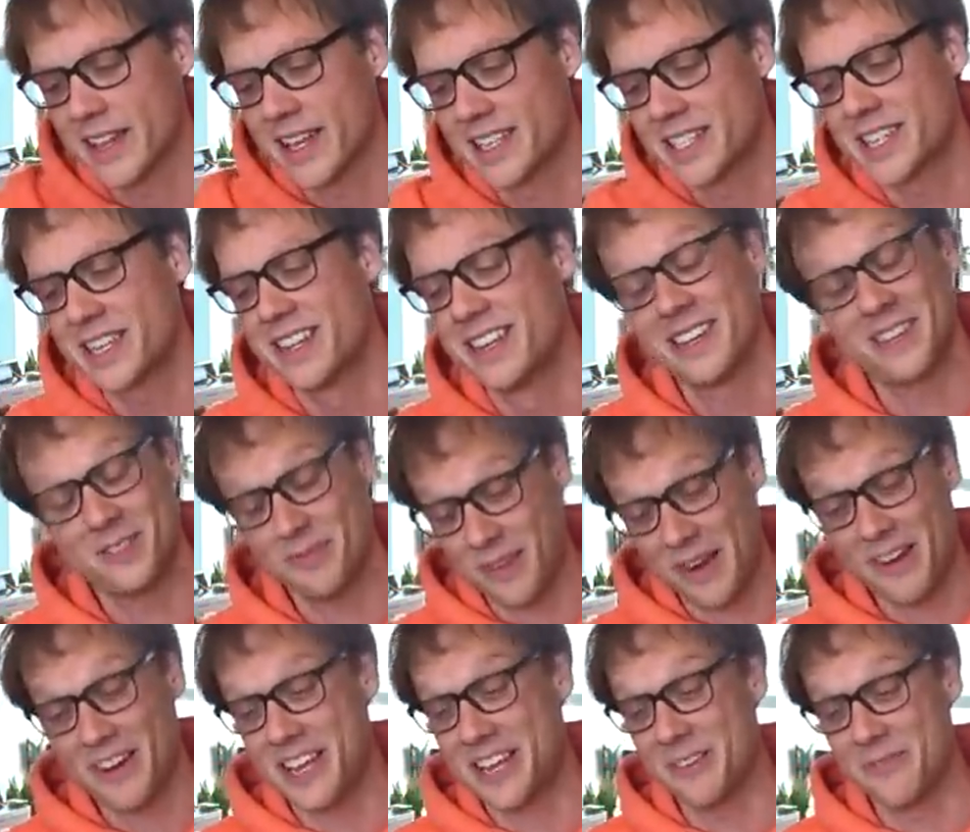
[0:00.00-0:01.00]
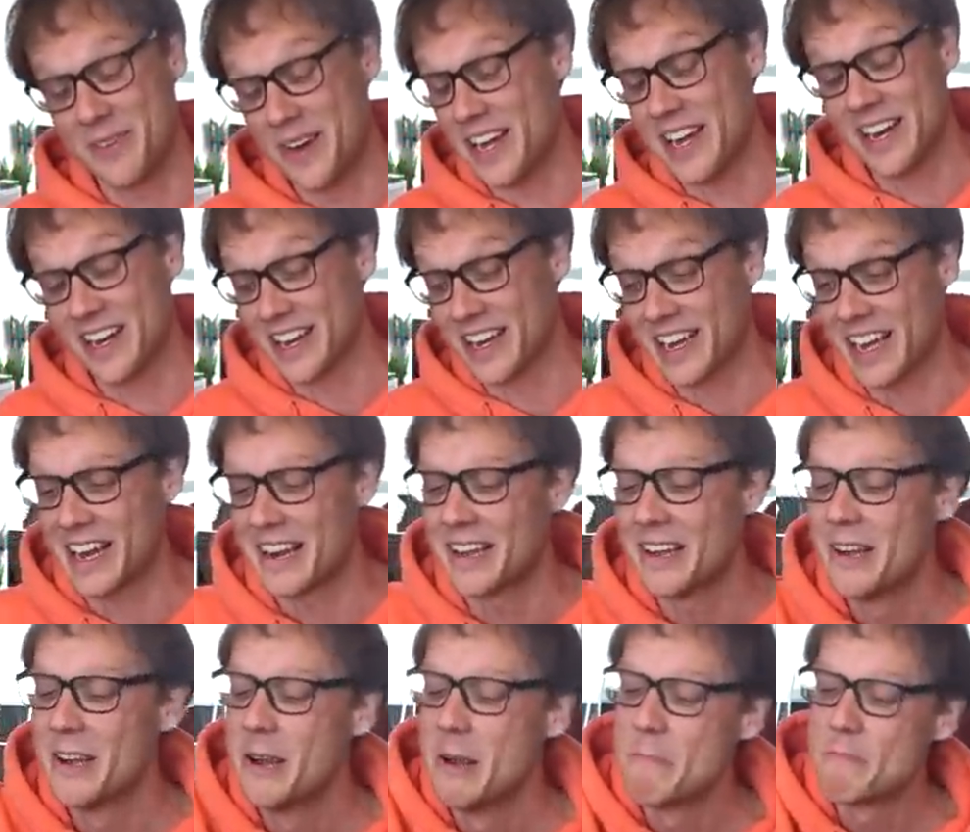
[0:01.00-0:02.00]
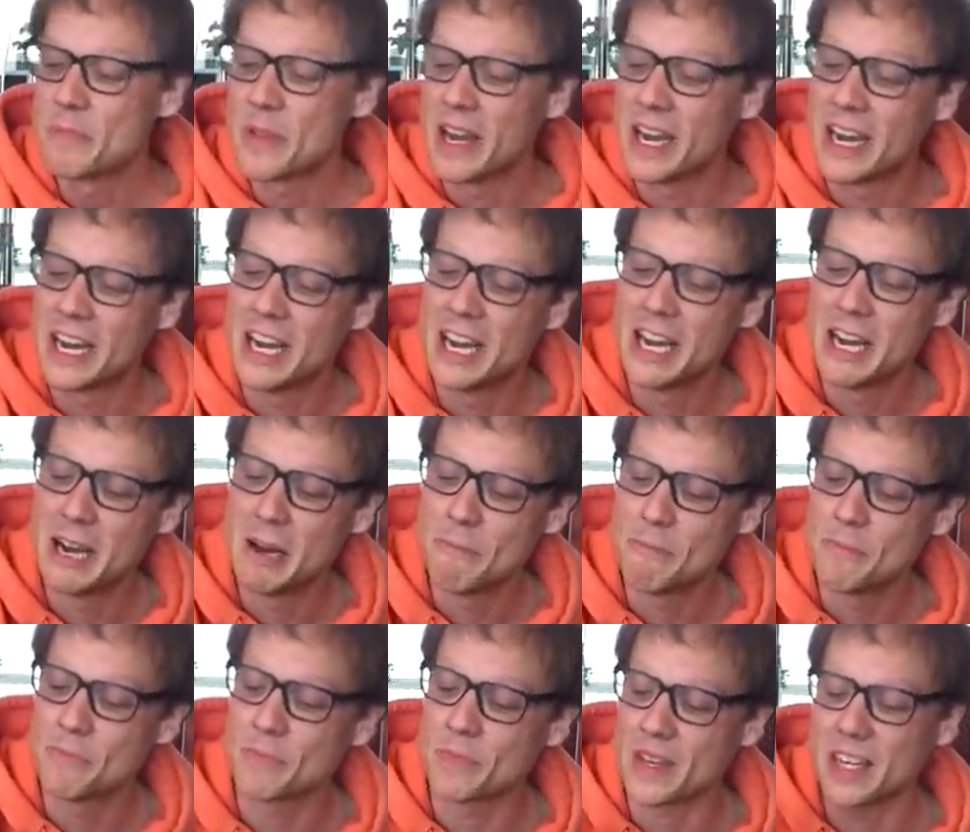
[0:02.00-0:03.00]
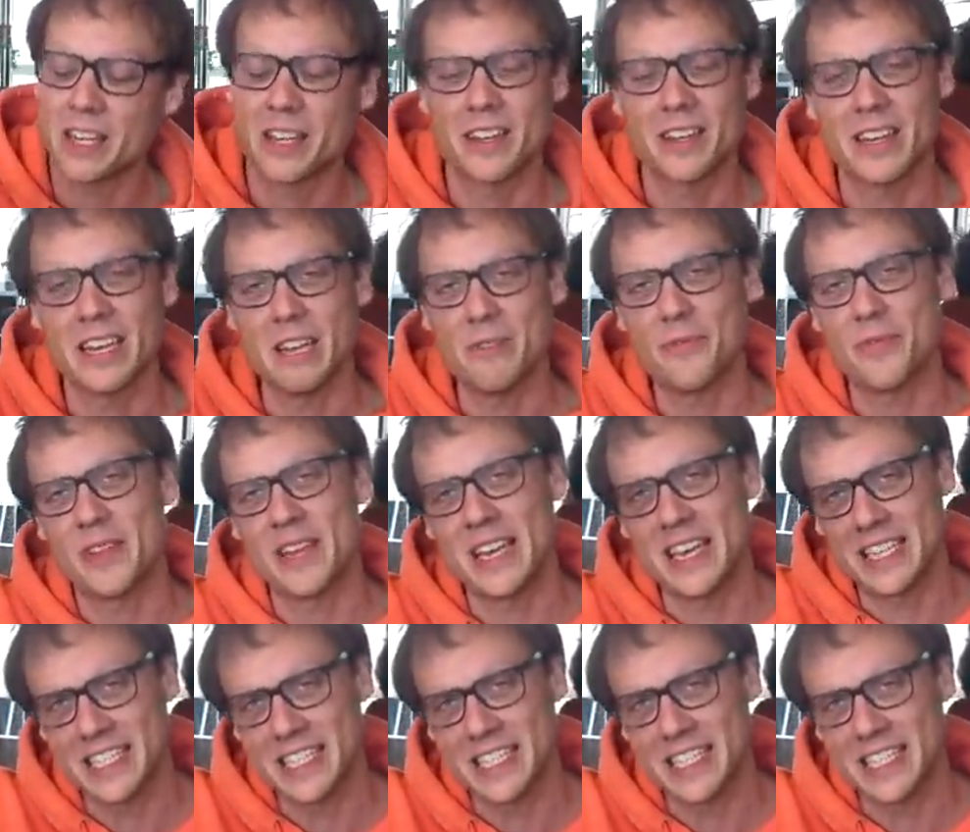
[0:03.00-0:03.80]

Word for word: That's, that's very convenient. Again, um, if the